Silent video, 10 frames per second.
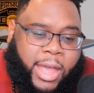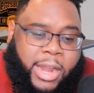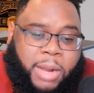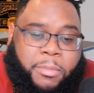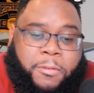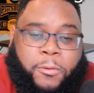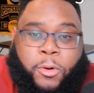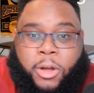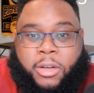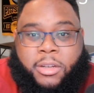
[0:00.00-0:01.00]
At number
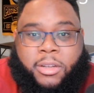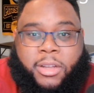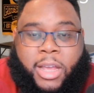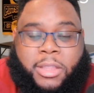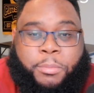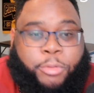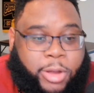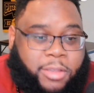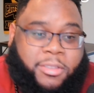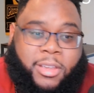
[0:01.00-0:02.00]
4, at the
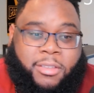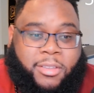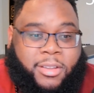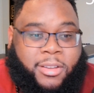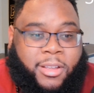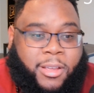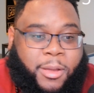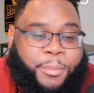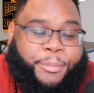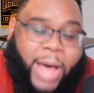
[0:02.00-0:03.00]
preseason
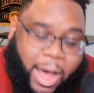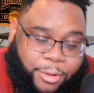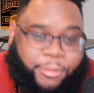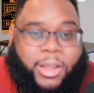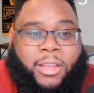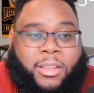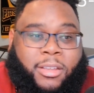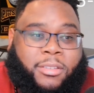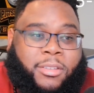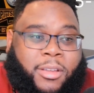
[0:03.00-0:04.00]
power
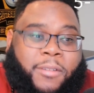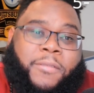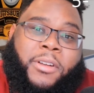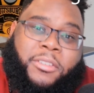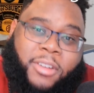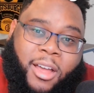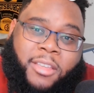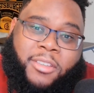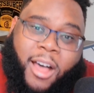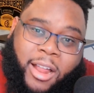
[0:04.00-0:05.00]
rankings for the
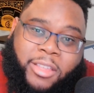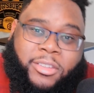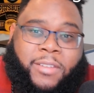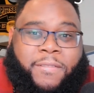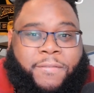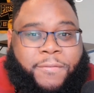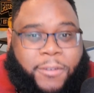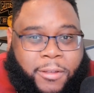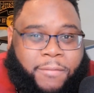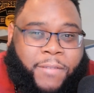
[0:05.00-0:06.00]
Jawsology
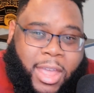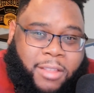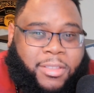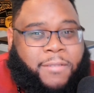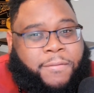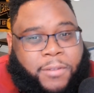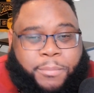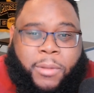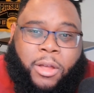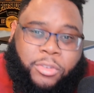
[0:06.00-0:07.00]
Fantasy
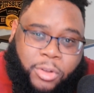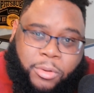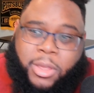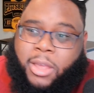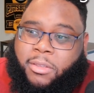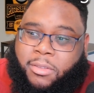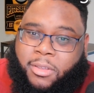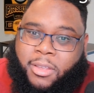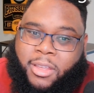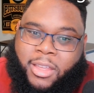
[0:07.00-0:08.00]
Football Showcase
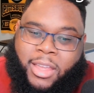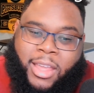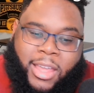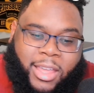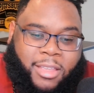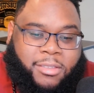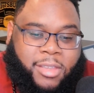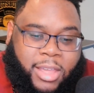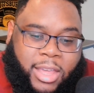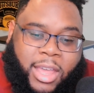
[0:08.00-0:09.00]

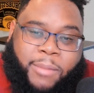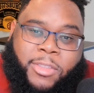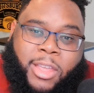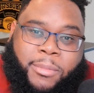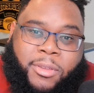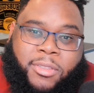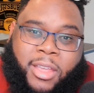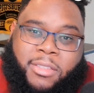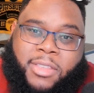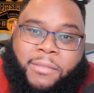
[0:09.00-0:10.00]
is EMW
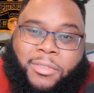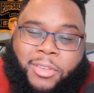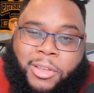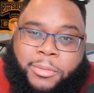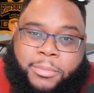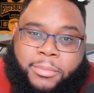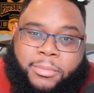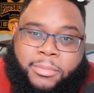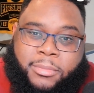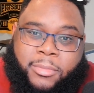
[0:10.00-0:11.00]
1017.
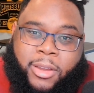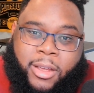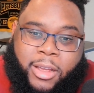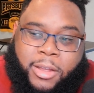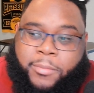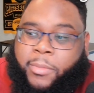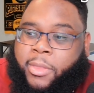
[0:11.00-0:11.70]
All right.